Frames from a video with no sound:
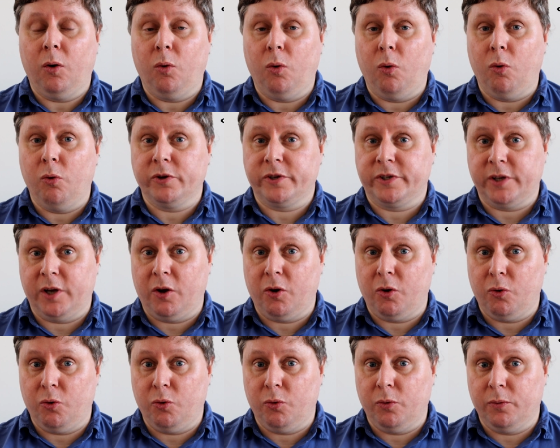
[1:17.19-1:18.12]

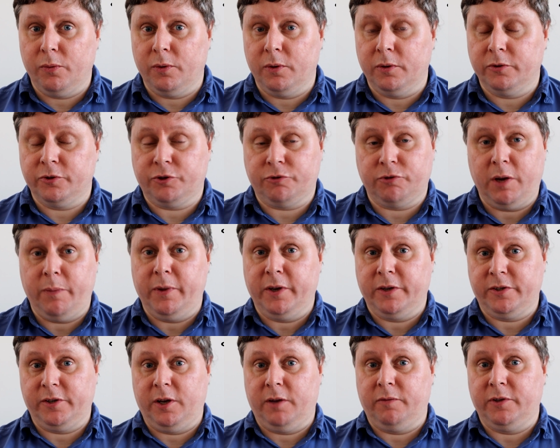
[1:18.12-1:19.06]
Also streaming
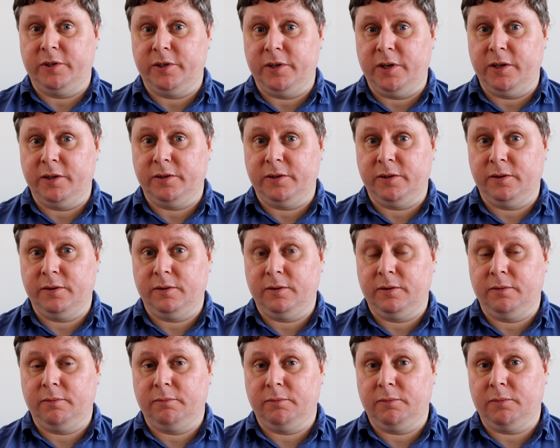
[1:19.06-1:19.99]
services,
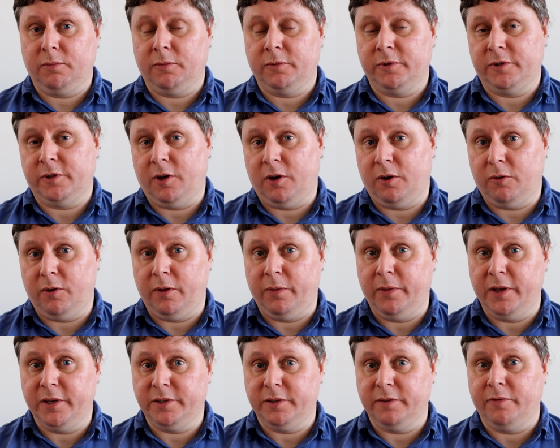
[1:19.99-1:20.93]
so
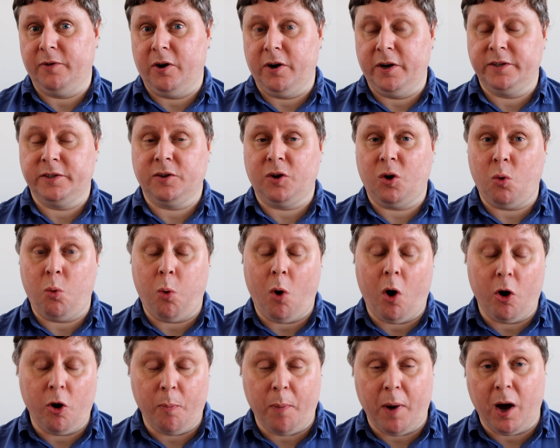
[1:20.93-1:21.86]
in this device
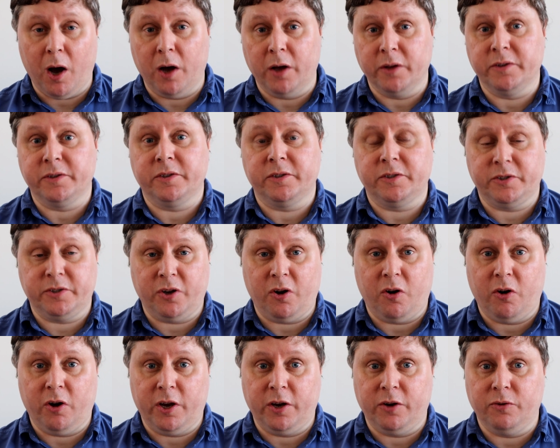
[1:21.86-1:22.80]
Qobuz,
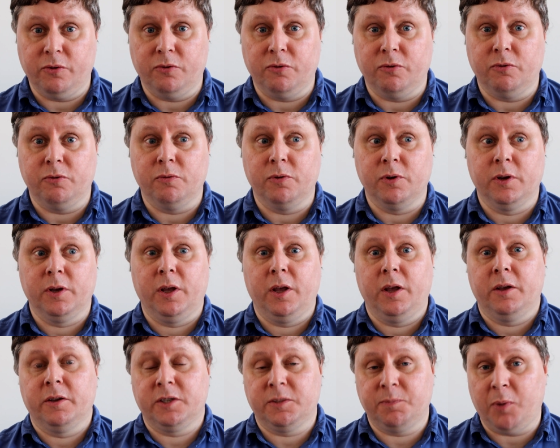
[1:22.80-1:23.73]
Tidal,
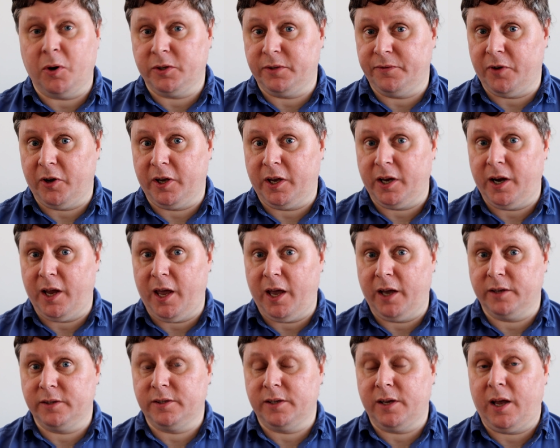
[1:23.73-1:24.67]
Spotify
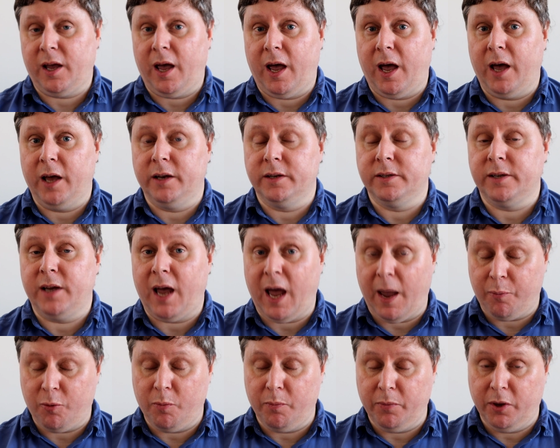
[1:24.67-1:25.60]
Connect and
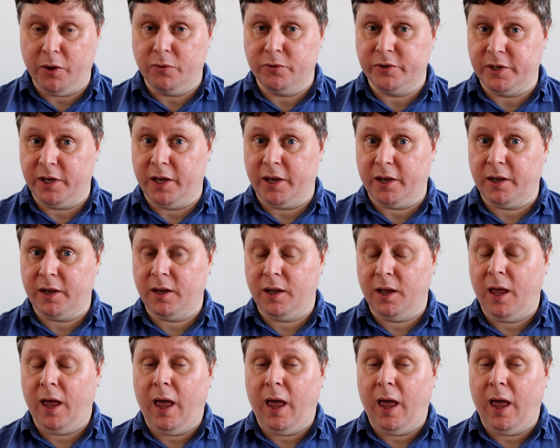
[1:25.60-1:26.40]
Apple Music,